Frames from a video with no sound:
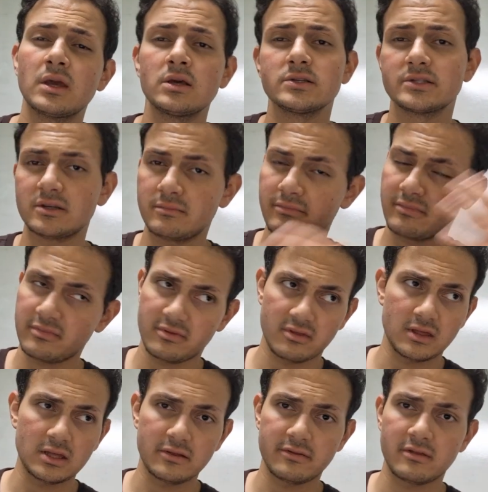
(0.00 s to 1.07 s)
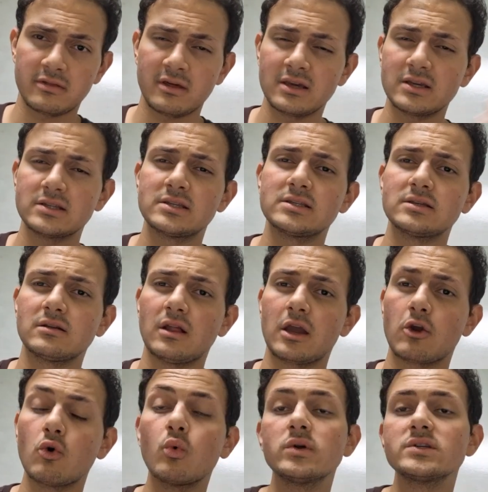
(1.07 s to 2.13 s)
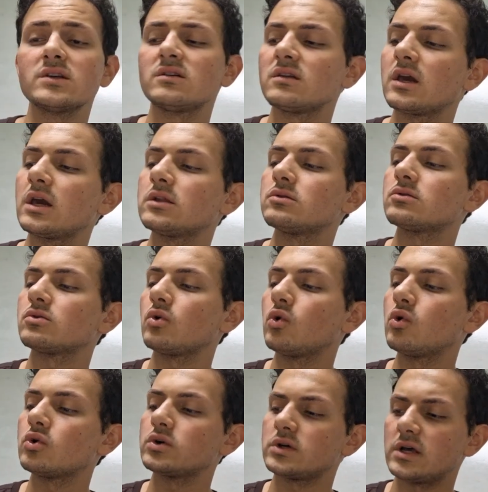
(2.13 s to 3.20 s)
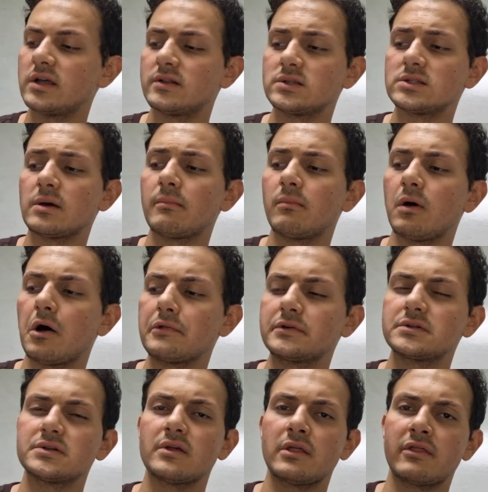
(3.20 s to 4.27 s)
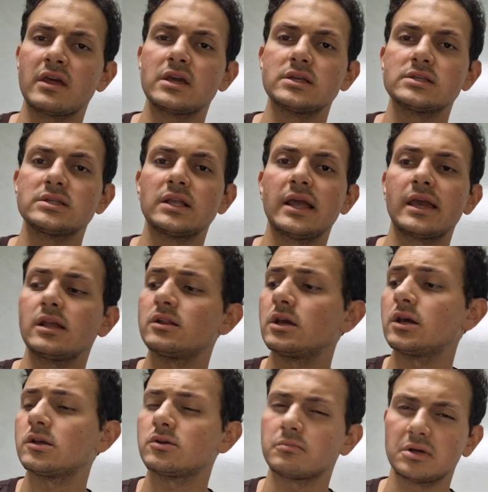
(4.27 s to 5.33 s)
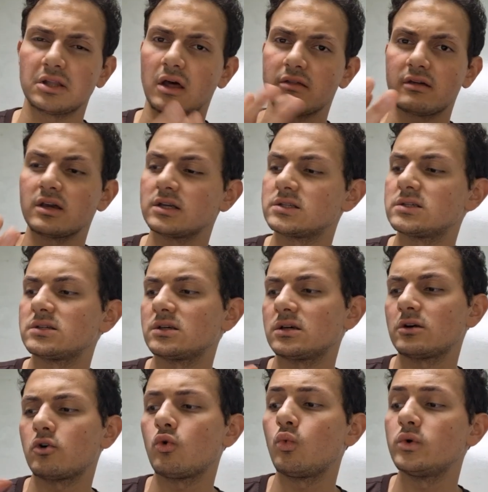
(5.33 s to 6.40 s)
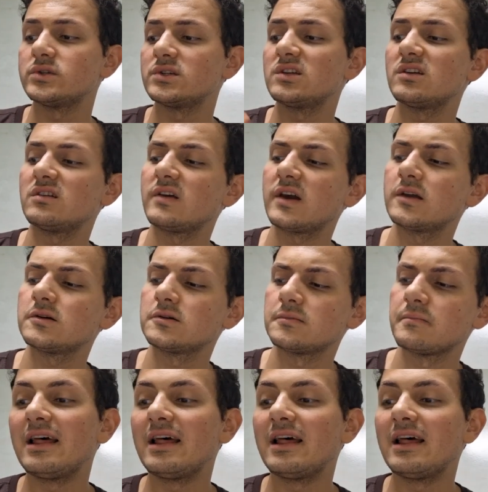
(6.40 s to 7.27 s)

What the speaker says: Some think it's coincident indicator, and some others think it's lagging indicator, but I think it's coincident indicator.